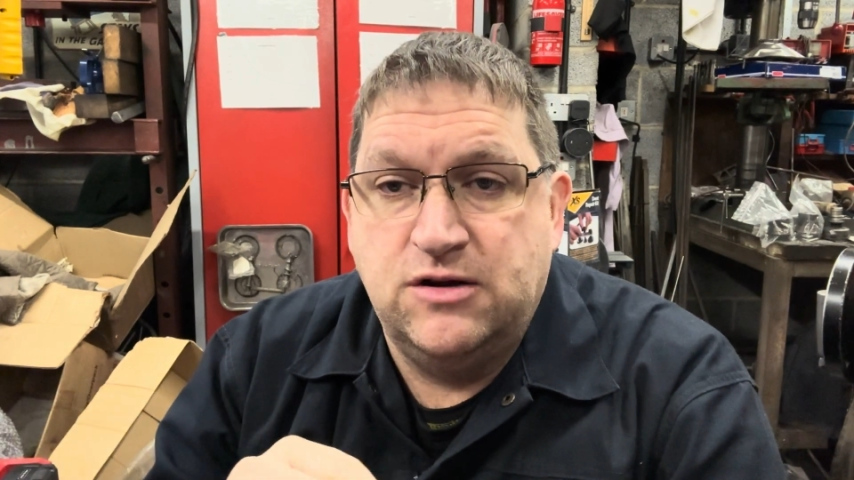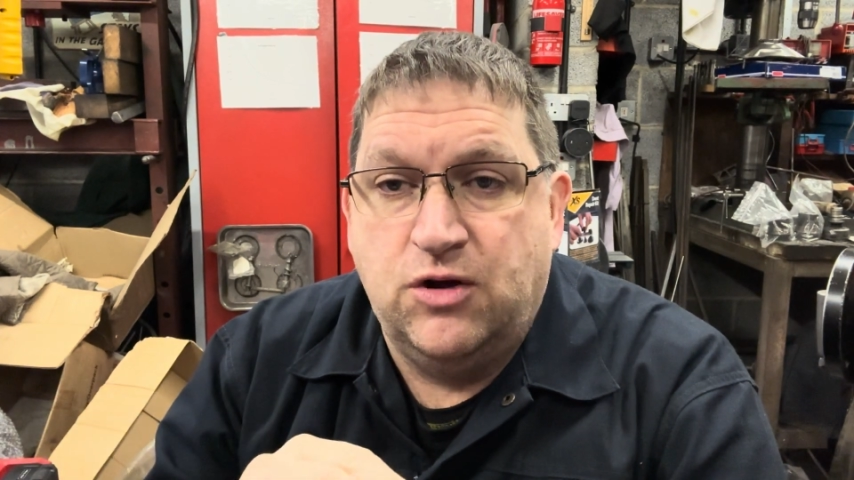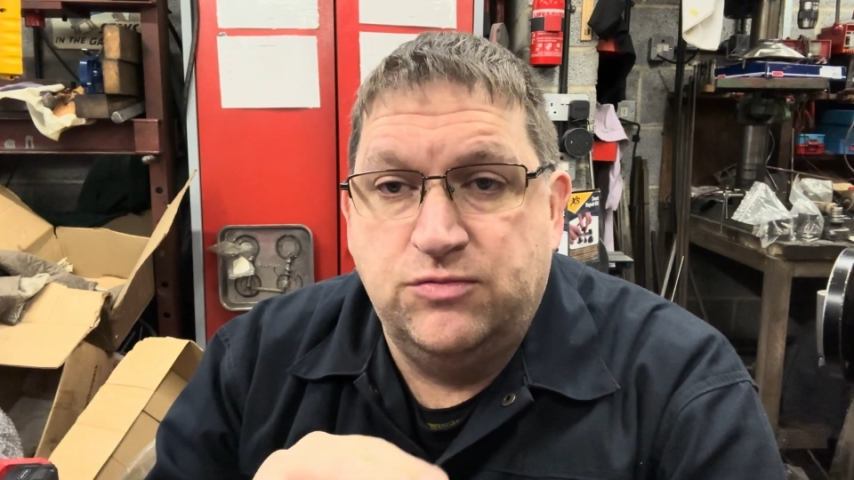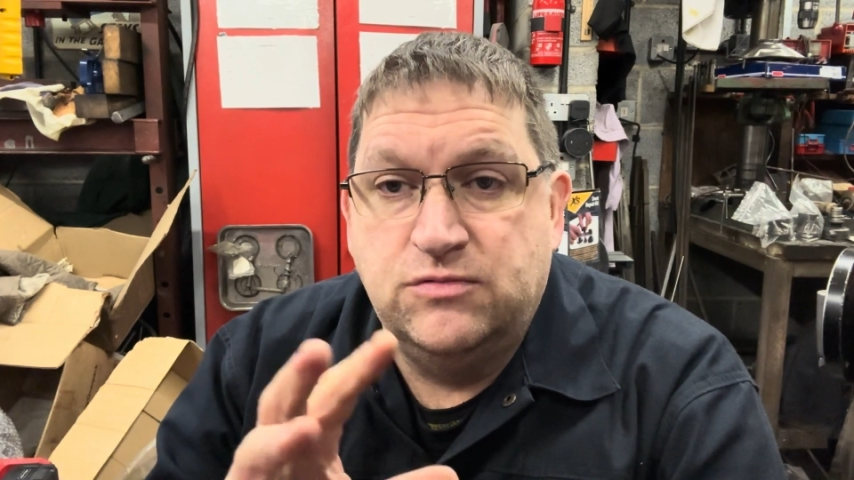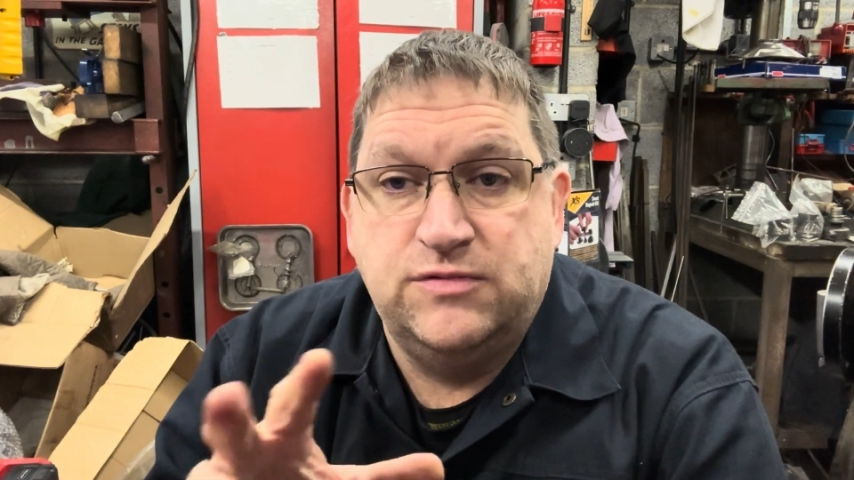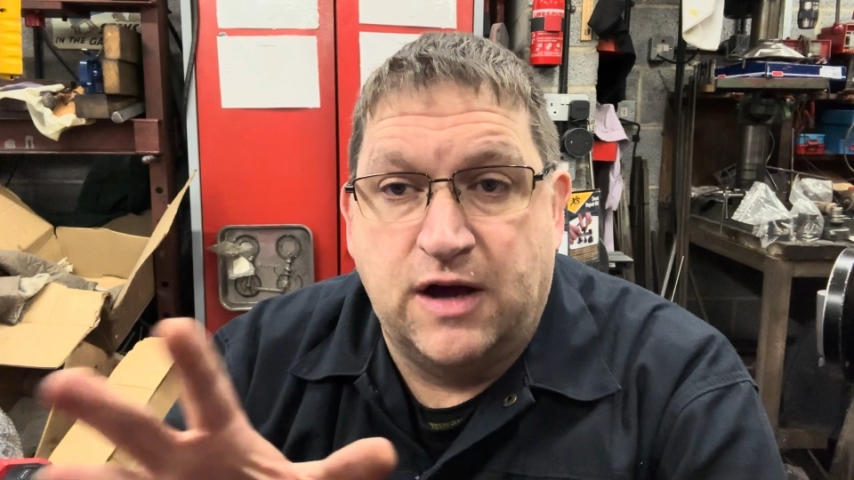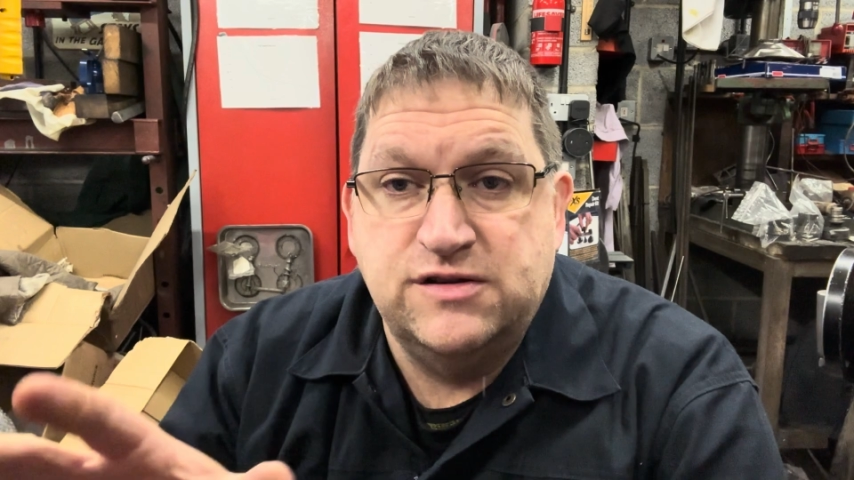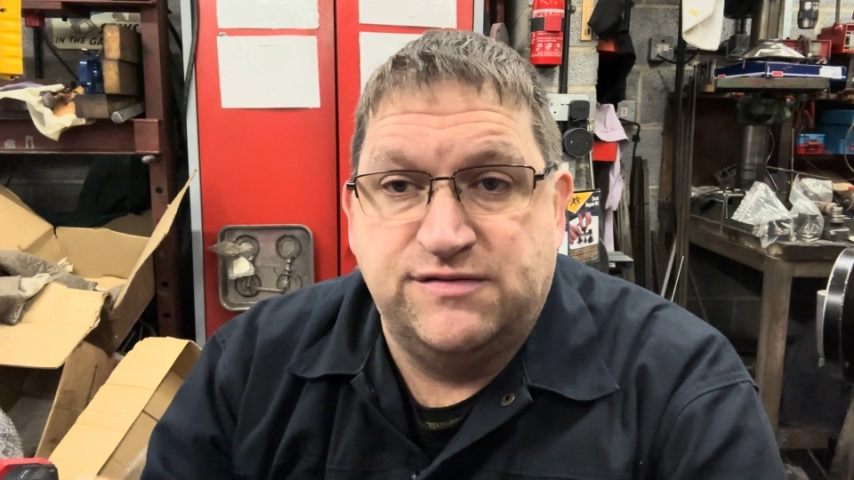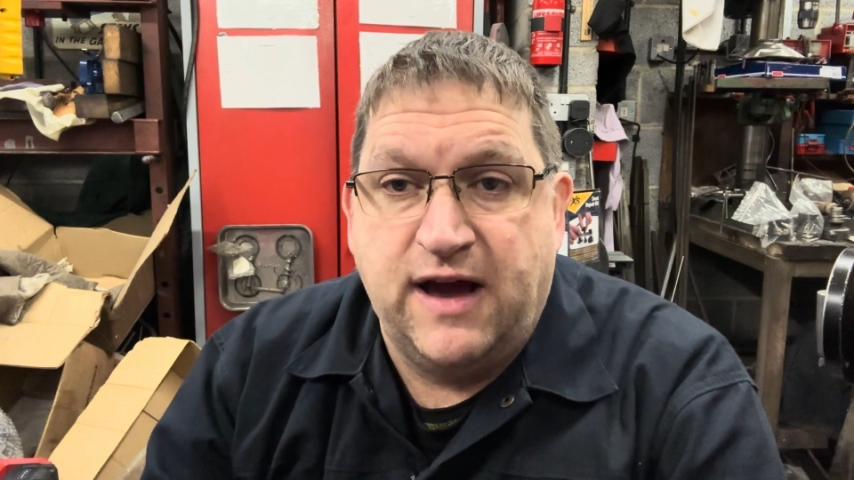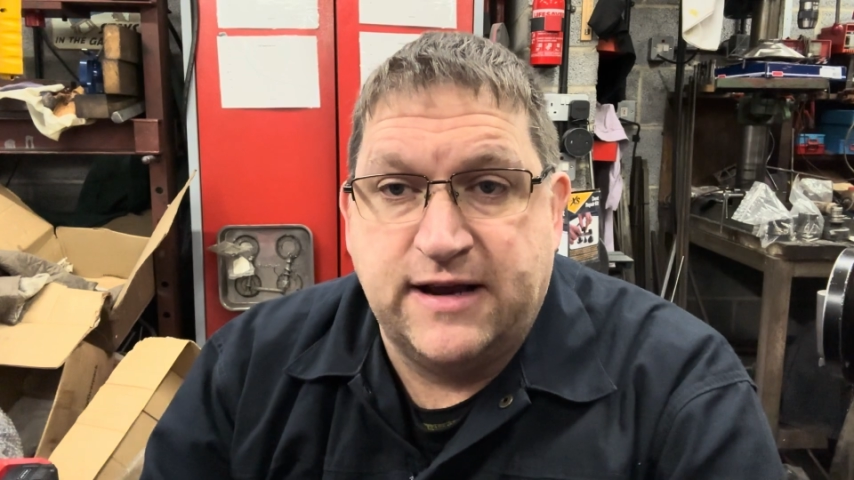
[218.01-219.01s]
on
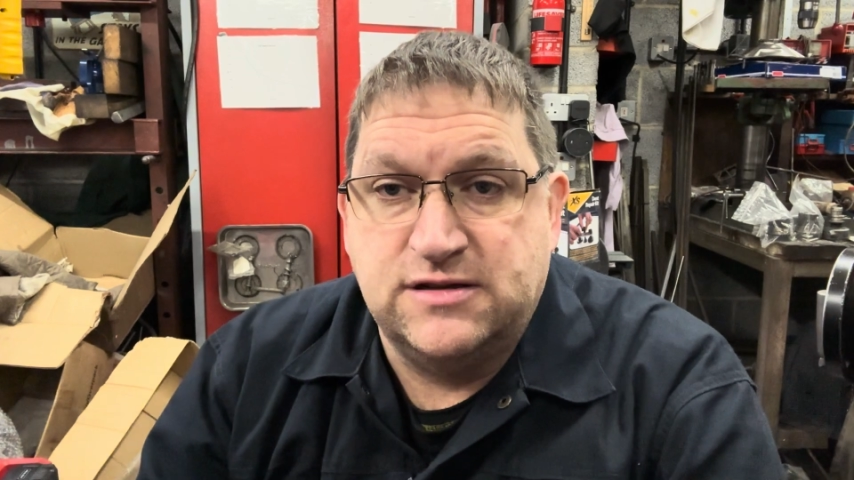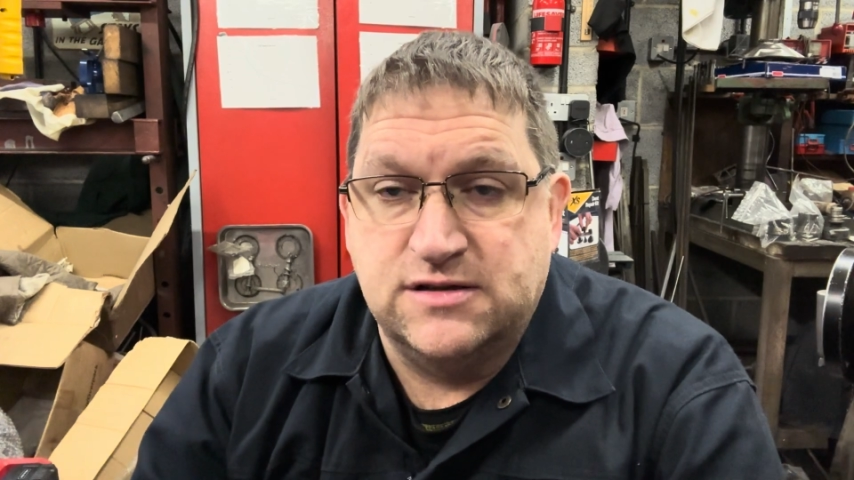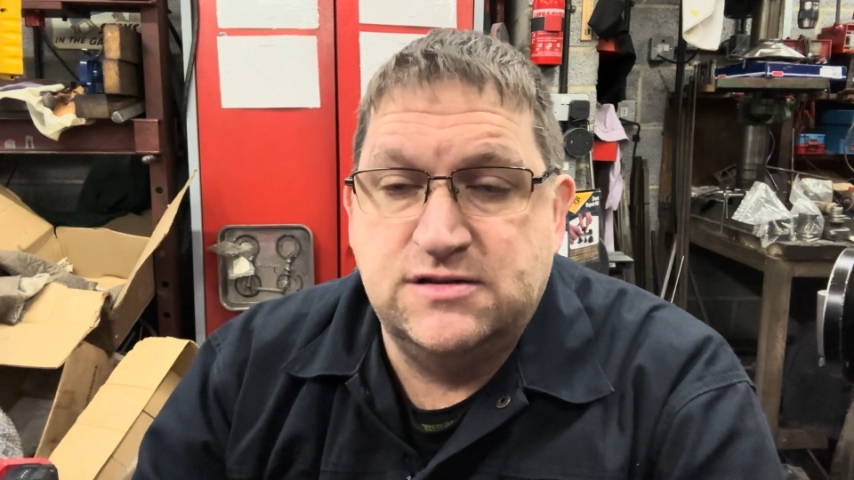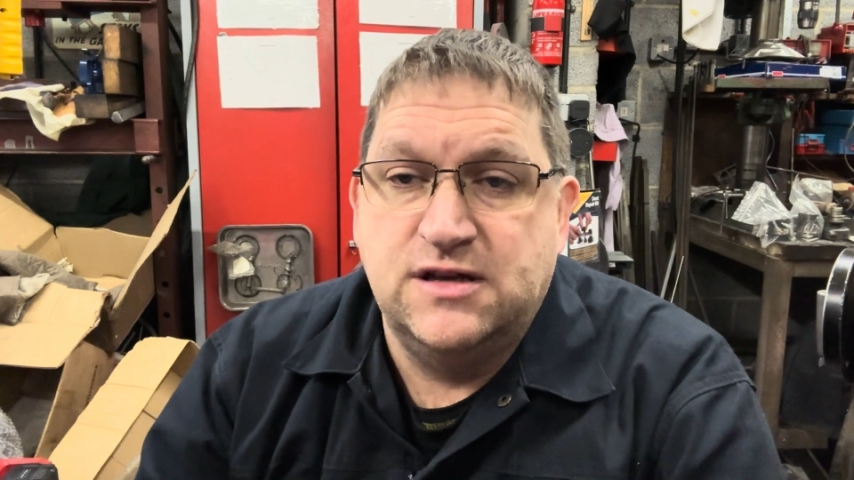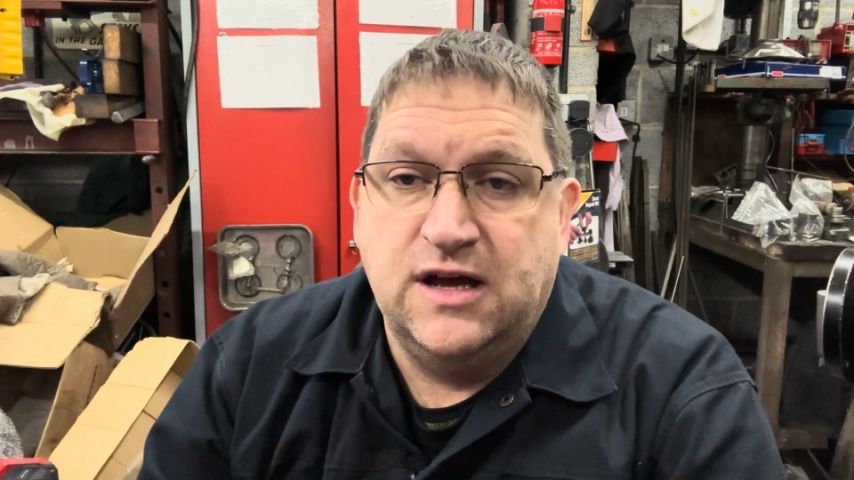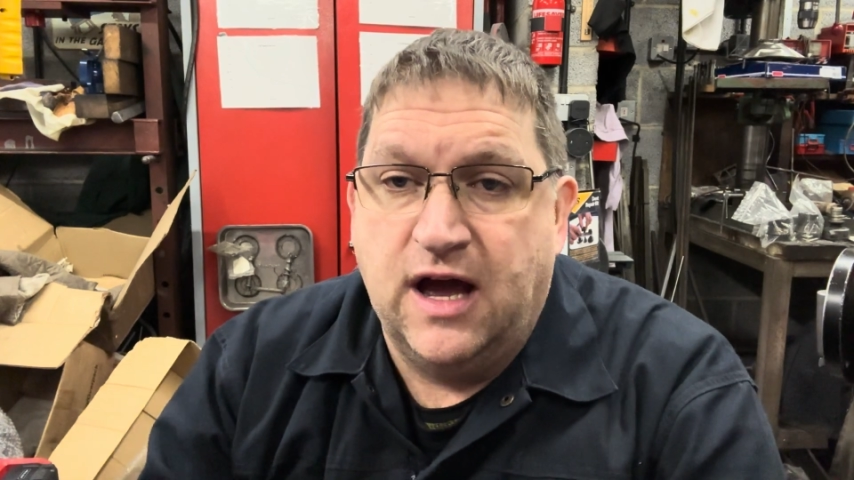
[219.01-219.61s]
those factors